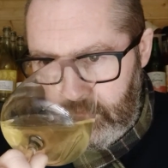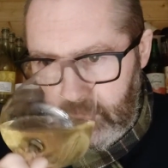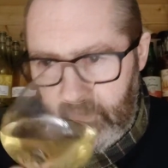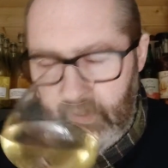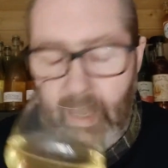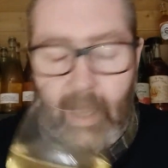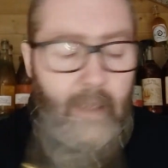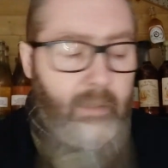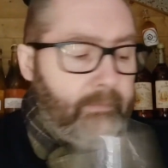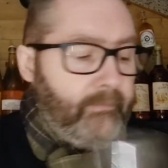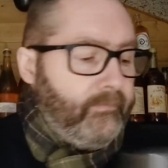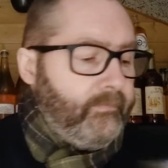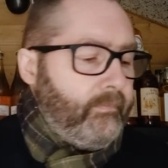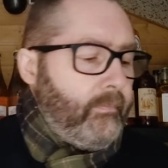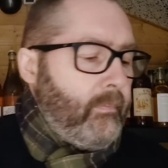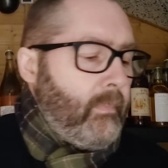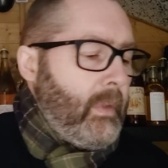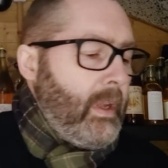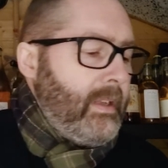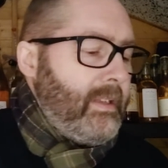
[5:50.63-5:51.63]
Yeah,
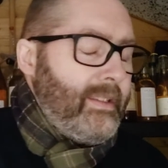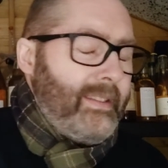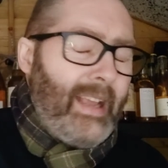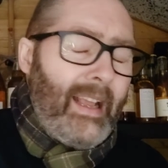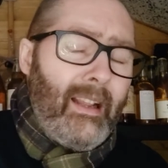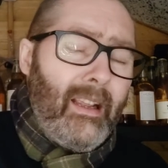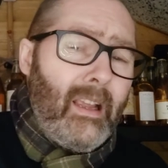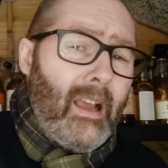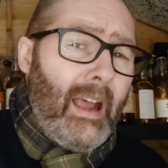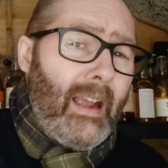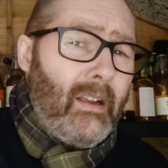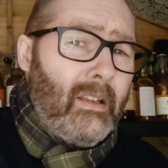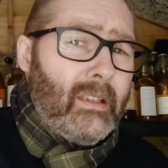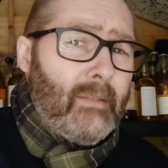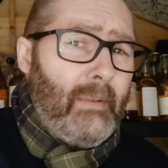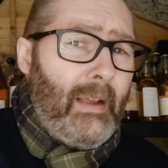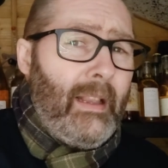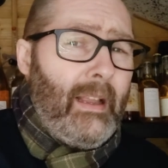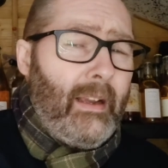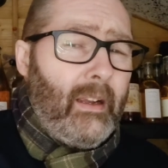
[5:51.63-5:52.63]
it's delicate. I could
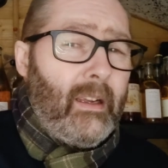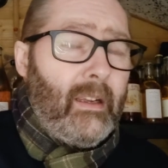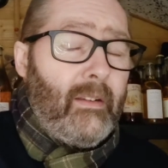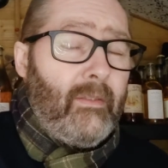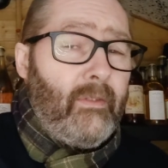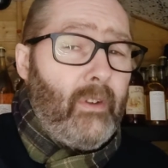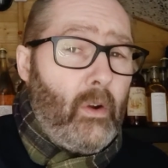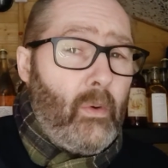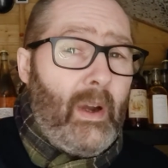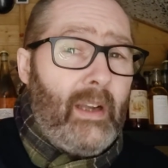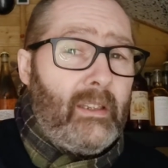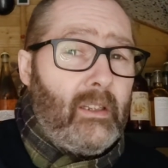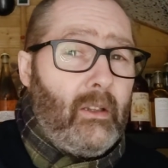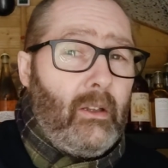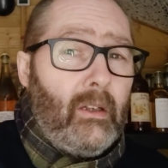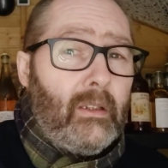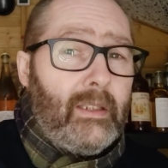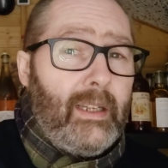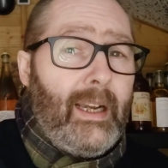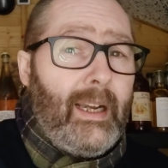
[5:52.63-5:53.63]
smell it for quite a
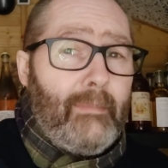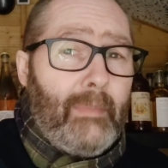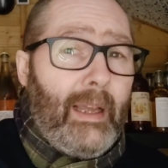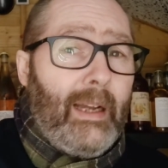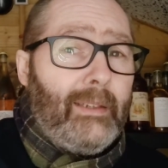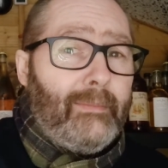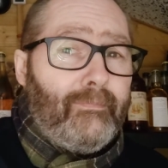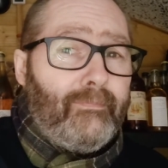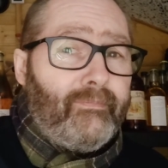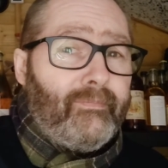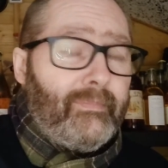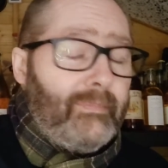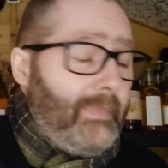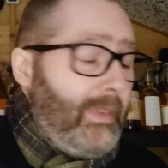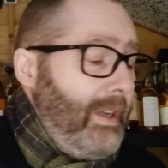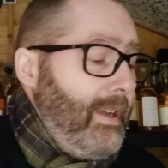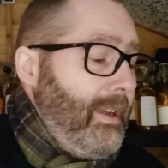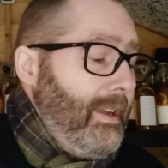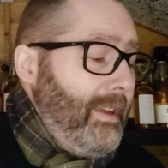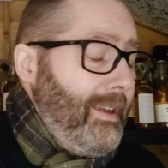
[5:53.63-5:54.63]
long time now,
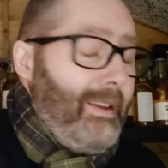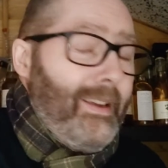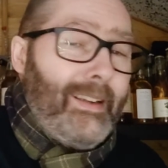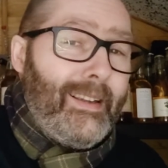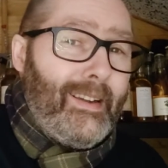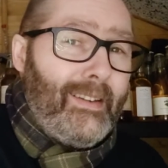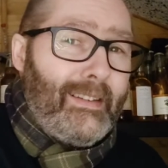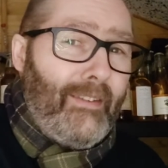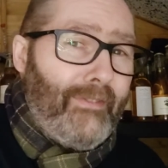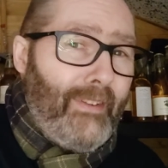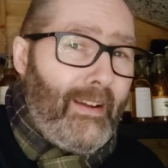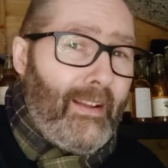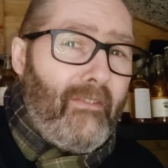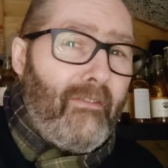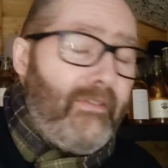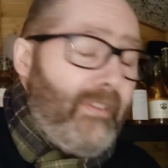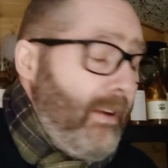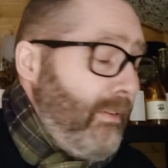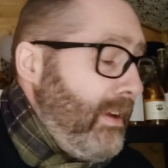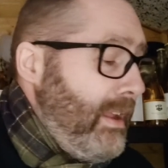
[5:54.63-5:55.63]
because I find
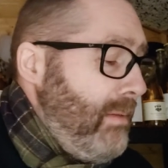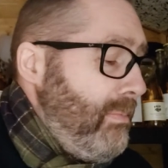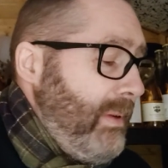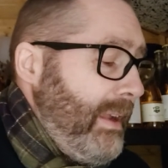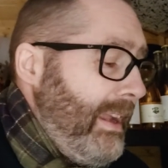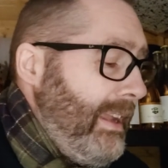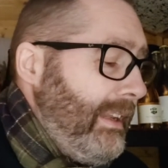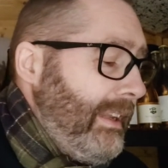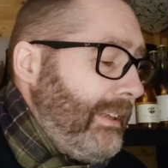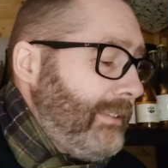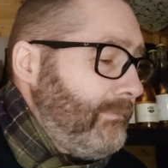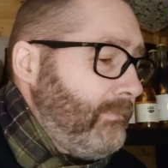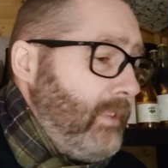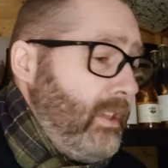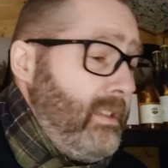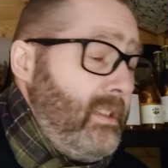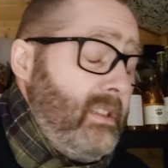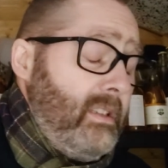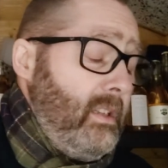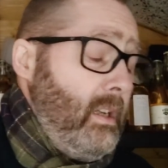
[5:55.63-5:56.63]
it very appealing.
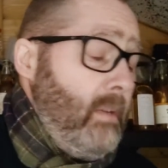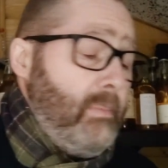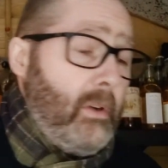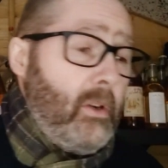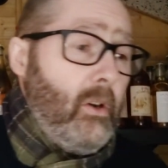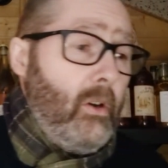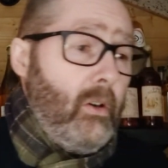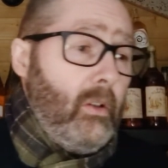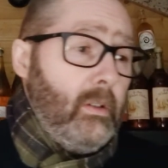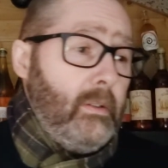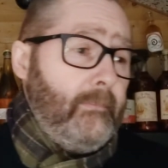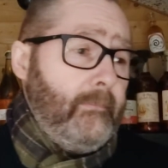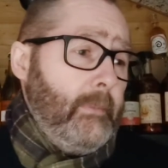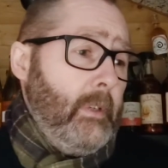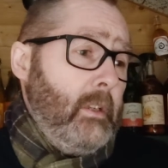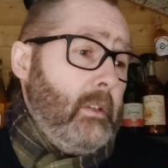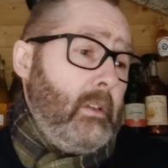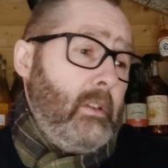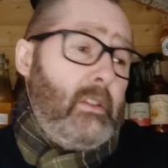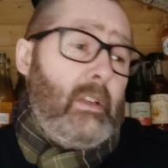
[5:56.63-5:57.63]
And this is super cold,
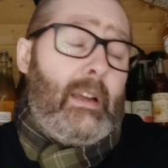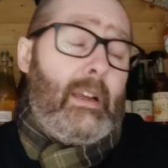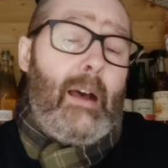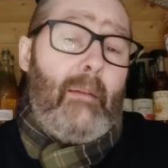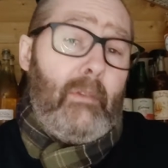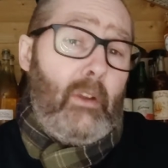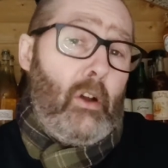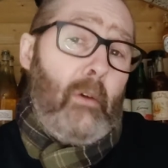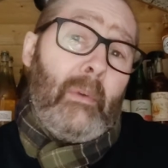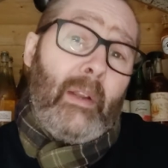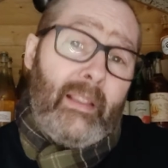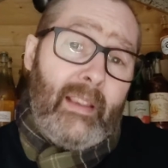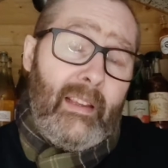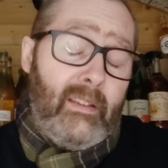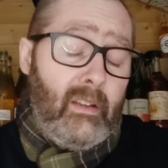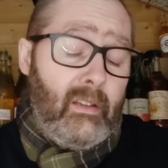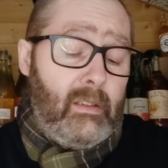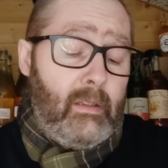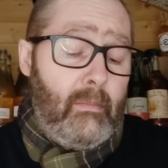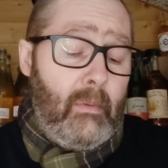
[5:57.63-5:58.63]
because you can't be opening
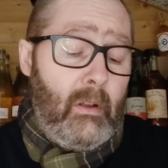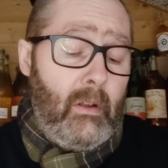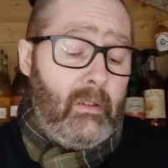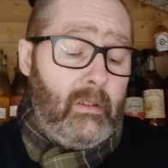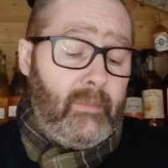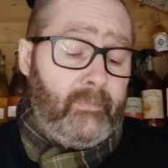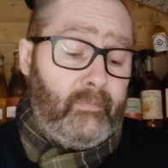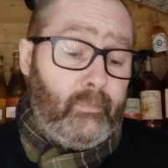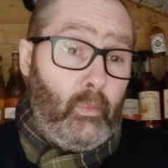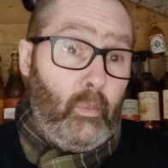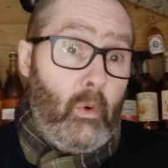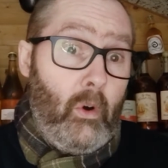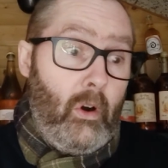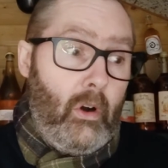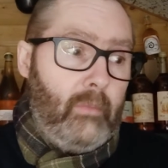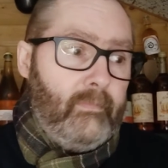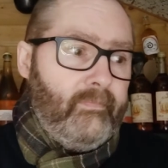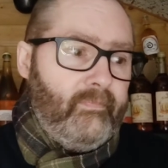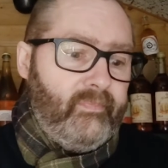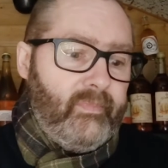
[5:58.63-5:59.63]
these sorts of bottles
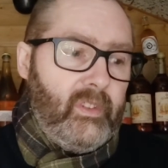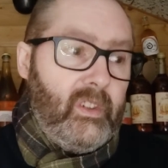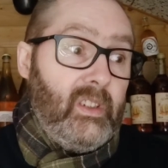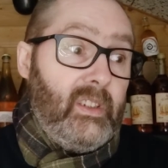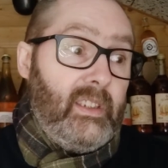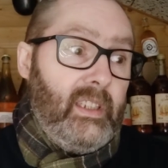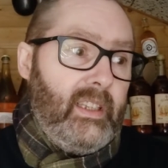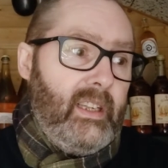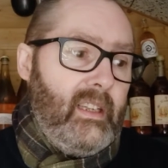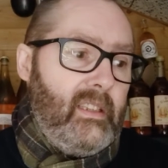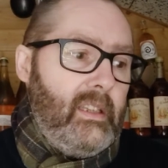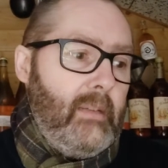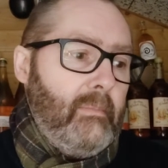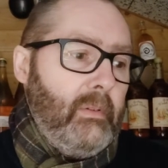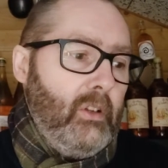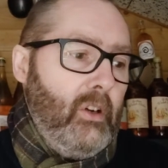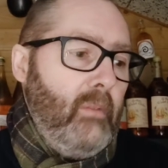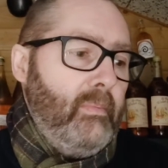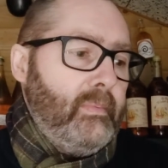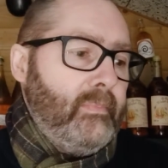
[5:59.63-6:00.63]
warm, just in case they
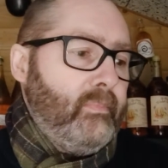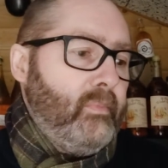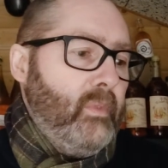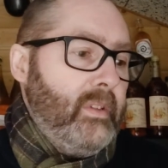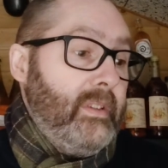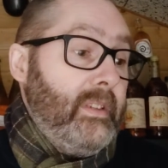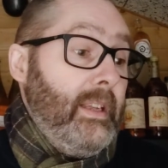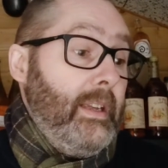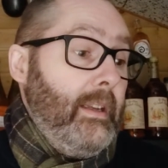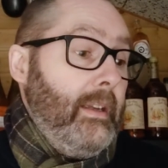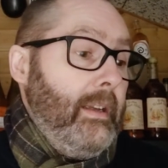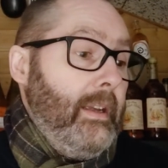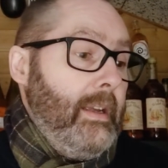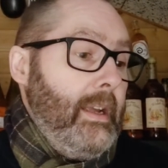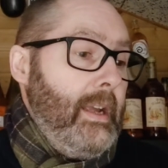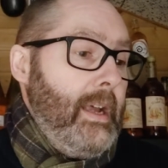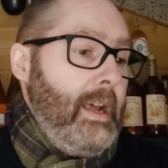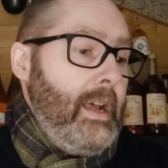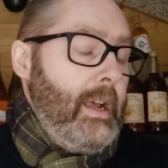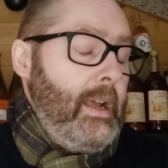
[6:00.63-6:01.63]
blow up, which they
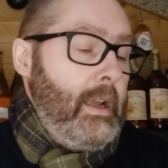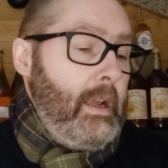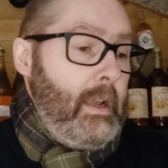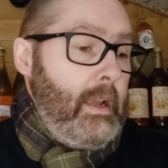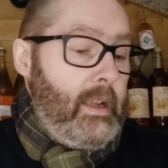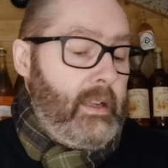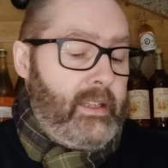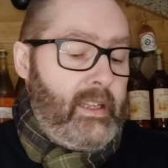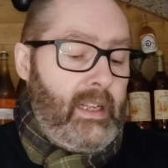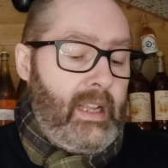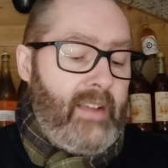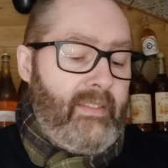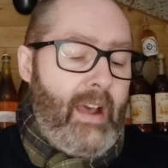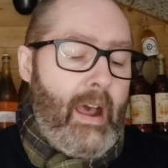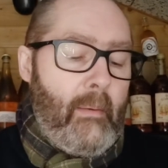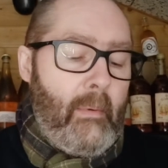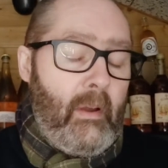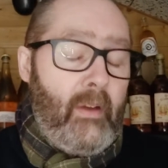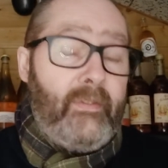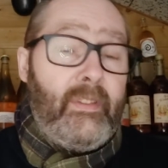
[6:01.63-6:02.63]
certainly have a habit